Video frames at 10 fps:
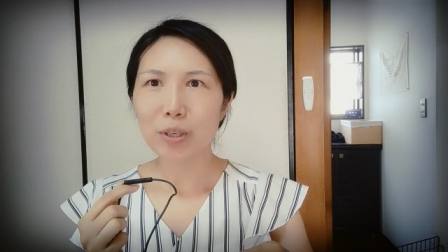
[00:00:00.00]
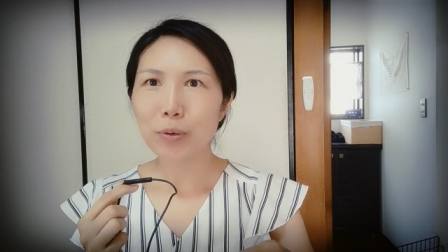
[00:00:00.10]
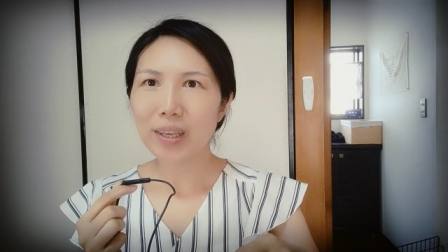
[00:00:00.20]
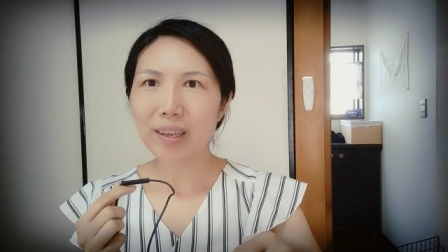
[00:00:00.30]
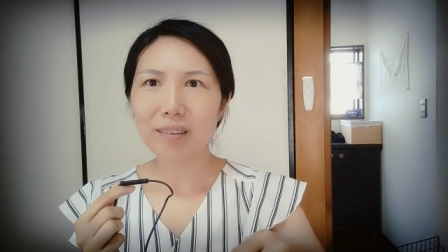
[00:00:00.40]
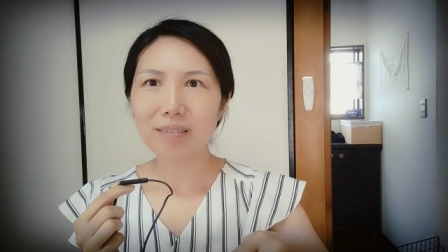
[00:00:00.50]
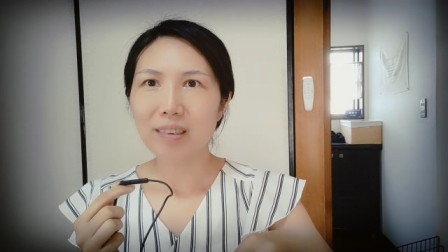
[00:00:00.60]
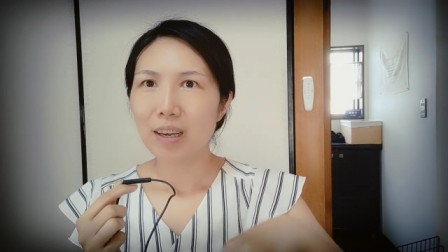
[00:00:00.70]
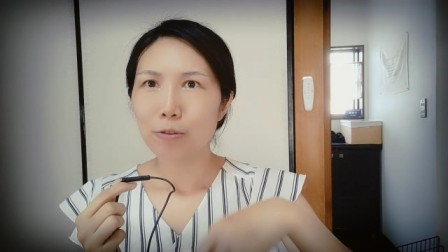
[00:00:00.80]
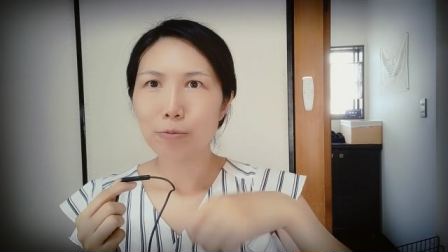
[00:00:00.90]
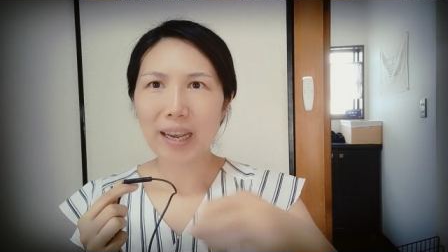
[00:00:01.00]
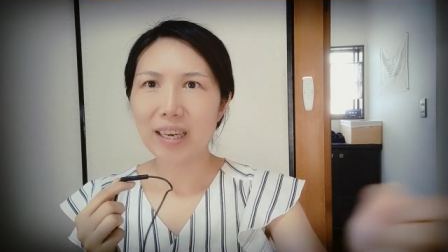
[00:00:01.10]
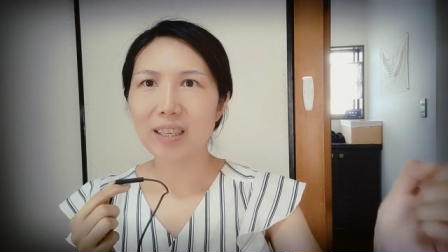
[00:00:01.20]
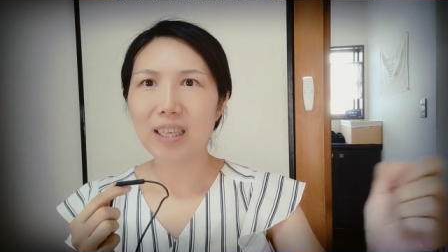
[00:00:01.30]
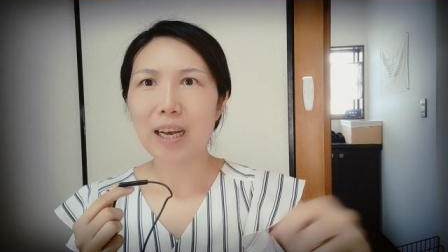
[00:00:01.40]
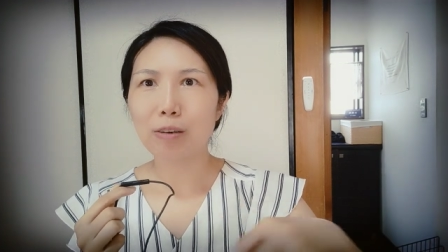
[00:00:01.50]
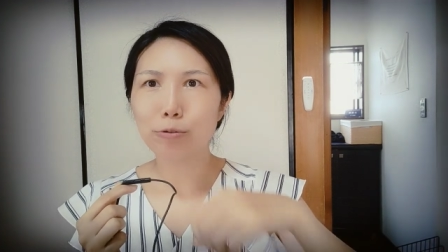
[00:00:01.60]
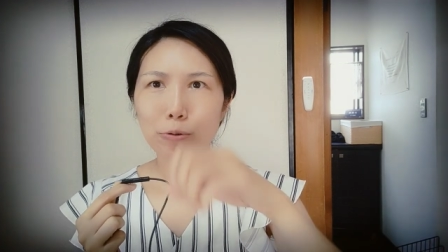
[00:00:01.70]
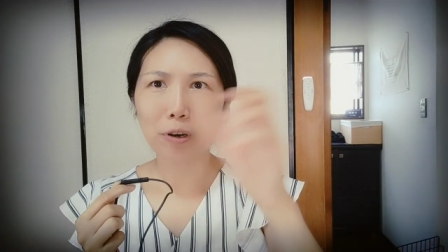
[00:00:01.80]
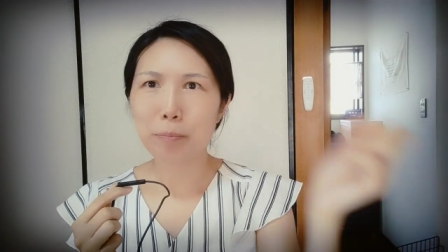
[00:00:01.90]
you can write it down,
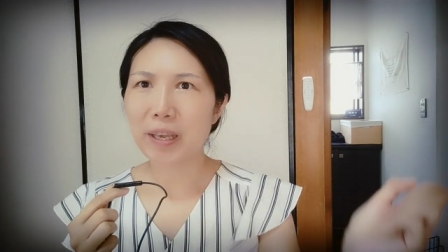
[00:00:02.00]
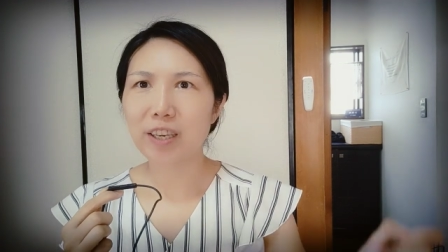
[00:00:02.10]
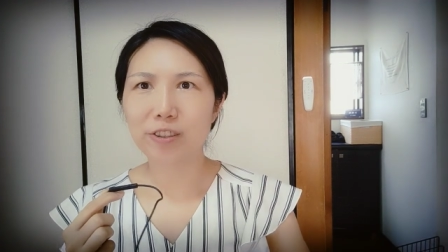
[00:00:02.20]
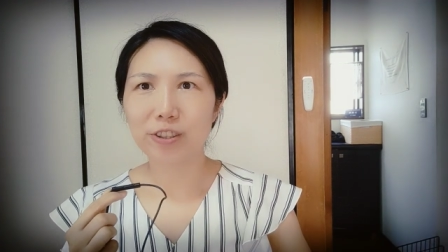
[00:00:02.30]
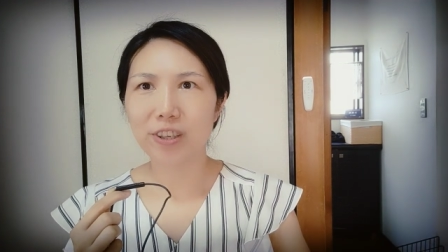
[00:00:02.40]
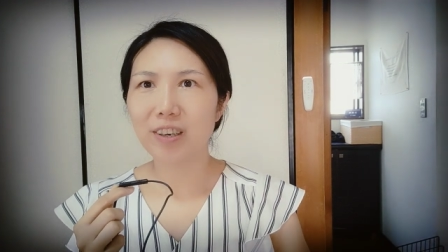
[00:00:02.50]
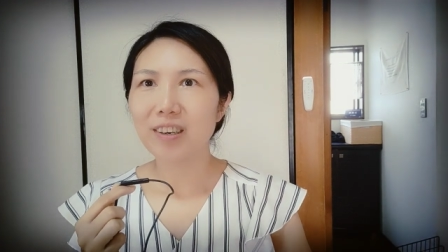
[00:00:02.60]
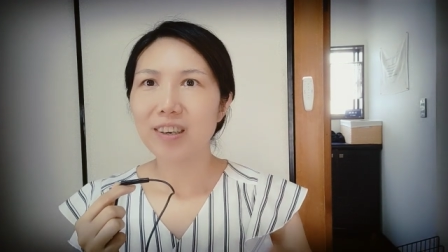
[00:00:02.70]
draw a picture